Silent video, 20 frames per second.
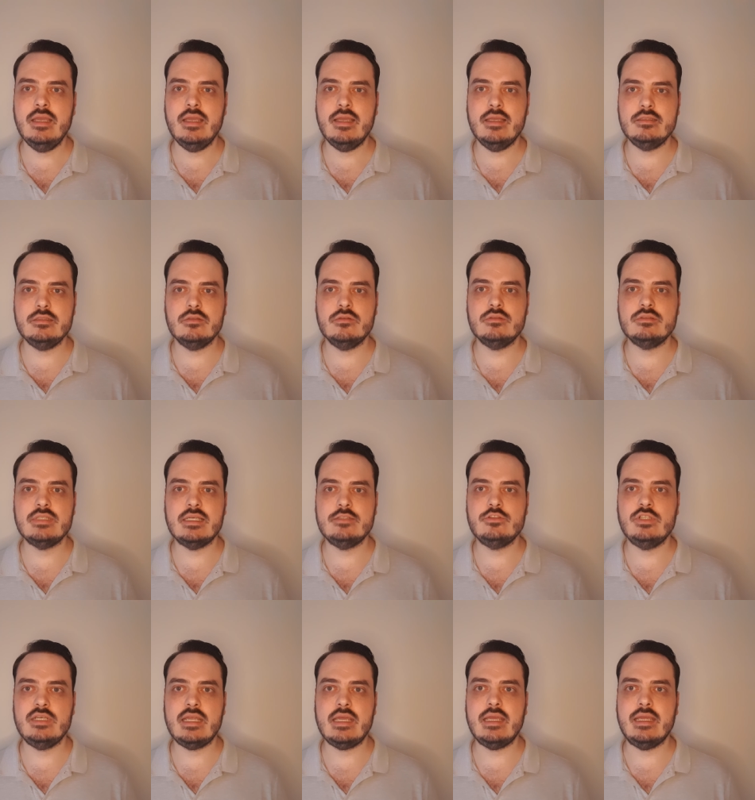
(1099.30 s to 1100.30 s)
until
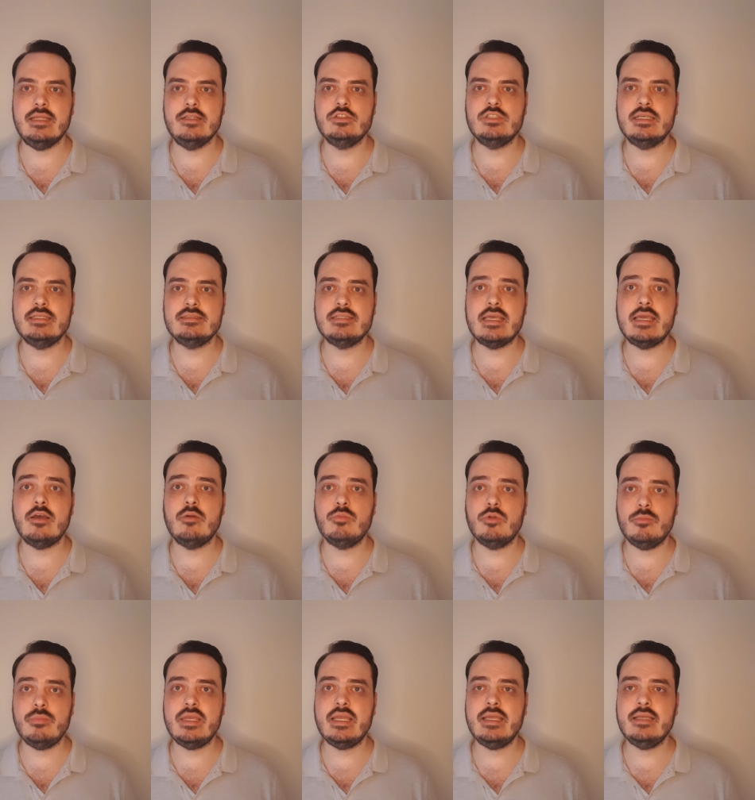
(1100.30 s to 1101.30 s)
such an age as they are
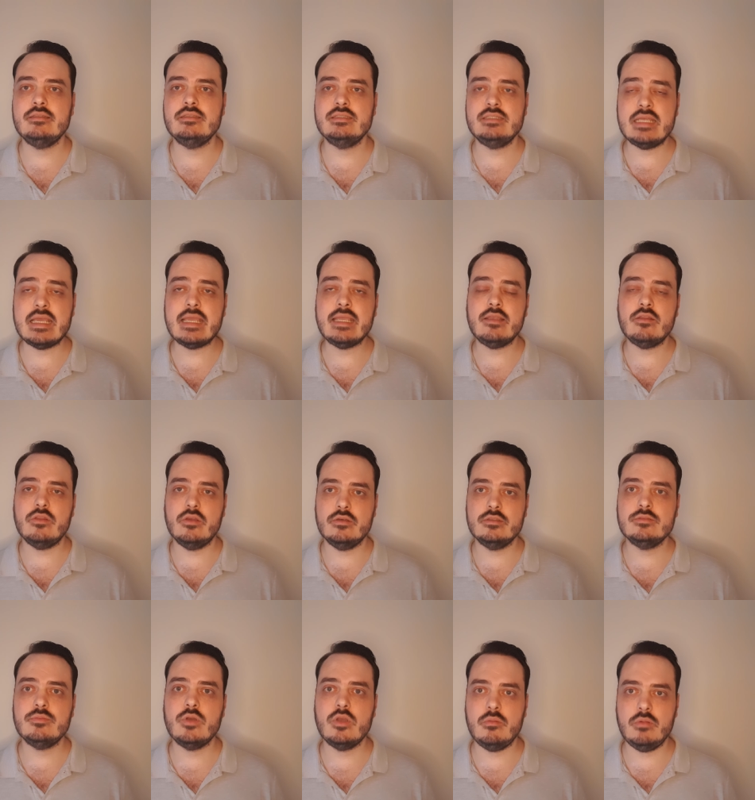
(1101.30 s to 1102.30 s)
prepared to take
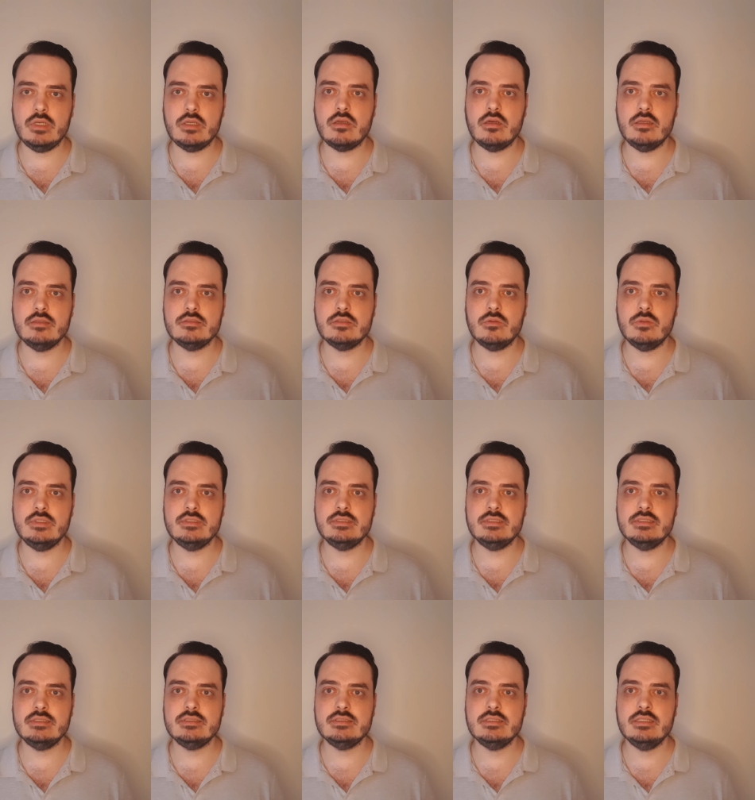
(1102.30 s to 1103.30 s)
those permanent
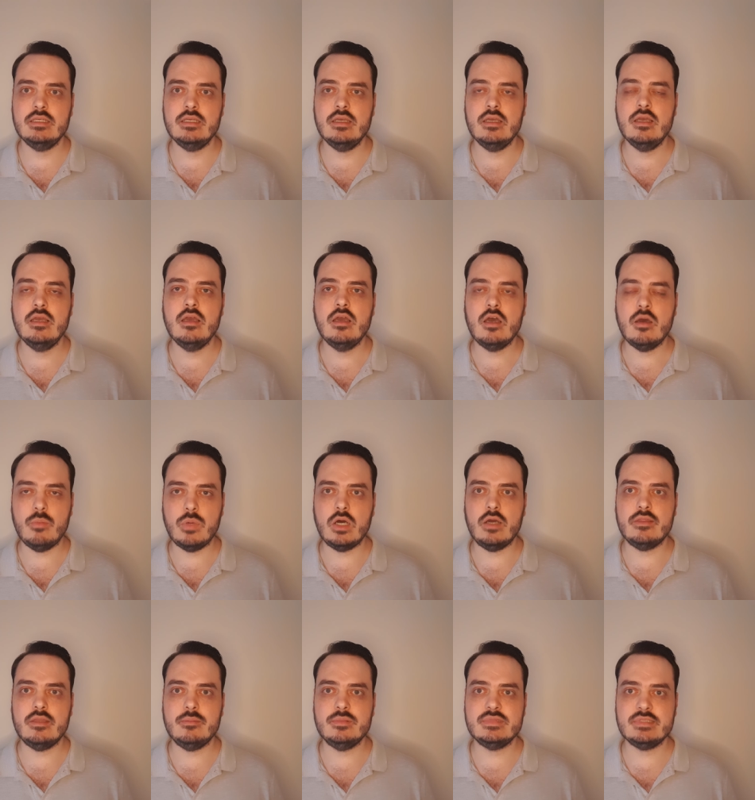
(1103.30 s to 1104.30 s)
consequences
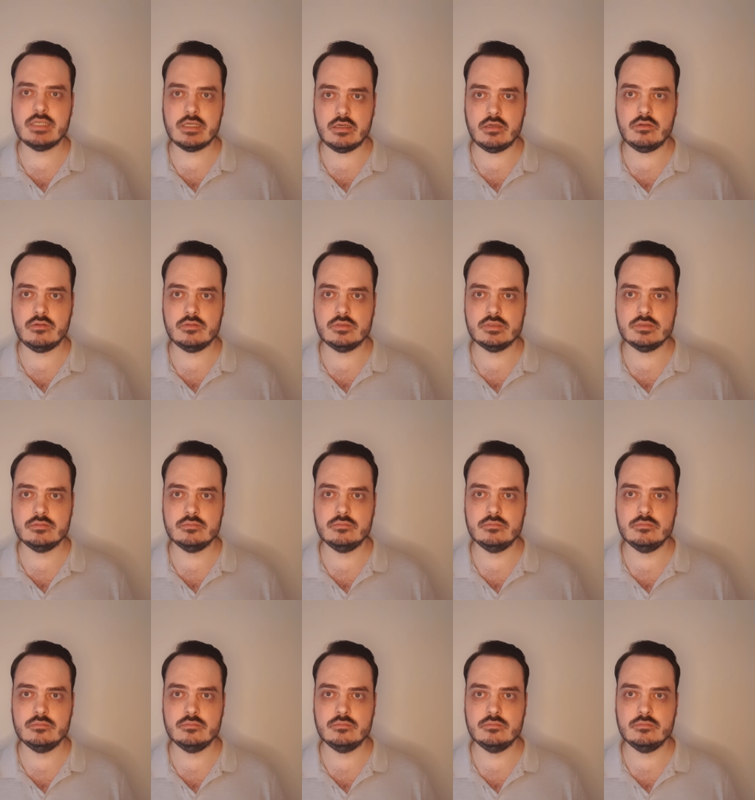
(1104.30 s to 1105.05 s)
upon themselves.